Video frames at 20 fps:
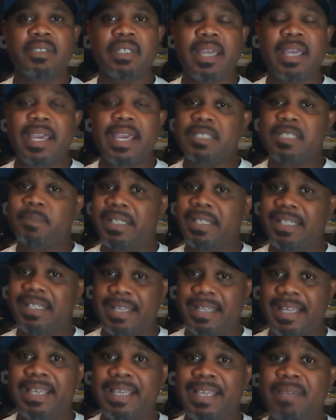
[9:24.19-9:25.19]
has been
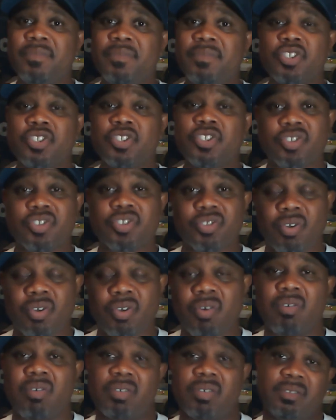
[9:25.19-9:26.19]
named the
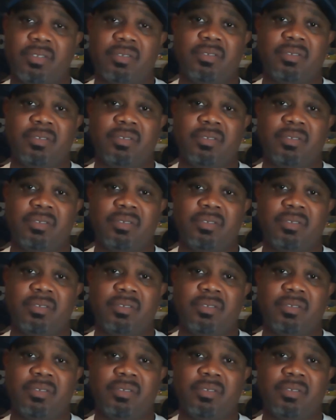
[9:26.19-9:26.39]
starter